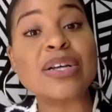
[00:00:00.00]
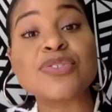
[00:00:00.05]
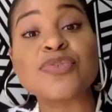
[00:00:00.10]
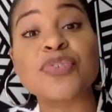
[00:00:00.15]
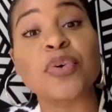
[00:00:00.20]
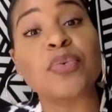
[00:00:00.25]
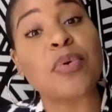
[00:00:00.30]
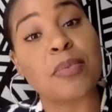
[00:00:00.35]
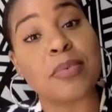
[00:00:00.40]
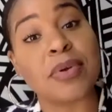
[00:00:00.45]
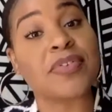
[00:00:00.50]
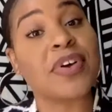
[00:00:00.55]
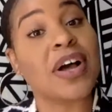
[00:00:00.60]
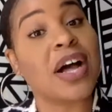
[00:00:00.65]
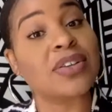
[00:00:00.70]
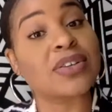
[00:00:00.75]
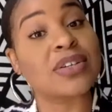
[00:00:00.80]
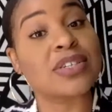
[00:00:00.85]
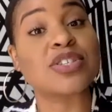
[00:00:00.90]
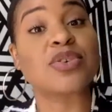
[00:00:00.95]
for women of
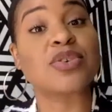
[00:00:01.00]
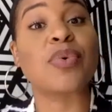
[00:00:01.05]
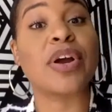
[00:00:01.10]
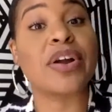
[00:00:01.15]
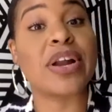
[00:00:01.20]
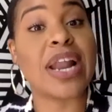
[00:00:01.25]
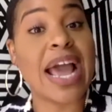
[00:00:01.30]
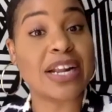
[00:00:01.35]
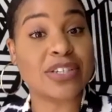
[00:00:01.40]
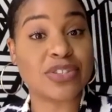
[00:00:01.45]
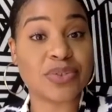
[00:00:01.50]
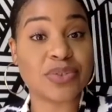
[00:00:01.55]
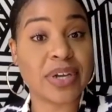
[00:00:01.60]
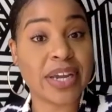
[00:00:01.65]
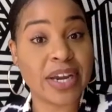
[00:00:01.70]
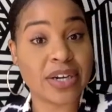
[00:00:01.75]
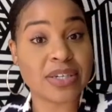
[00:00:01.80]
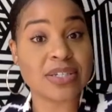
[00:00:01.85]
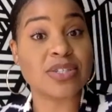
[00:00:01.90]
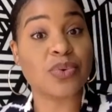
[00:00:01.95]
color to wear natural
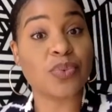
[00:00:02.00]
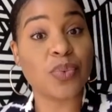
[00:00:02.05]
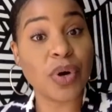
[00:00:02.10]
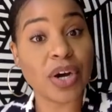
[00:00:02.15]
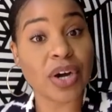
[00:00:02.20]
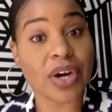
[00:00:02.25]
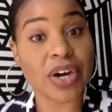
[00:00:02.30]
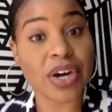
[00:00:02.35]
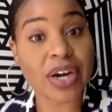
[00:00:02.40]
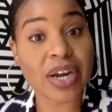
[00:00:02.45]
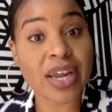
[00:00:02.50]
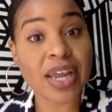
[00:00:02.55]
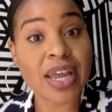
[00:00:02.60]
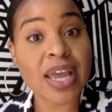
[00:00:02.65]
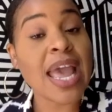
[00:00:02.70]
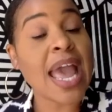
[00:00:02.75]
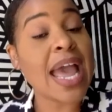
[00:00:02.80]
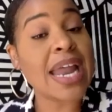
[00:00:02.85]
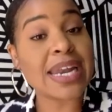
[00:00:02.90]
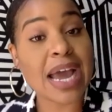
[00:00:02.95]
hair to work
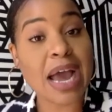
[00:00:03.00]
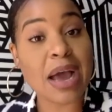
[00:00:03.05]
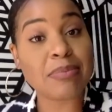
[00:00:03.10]
and not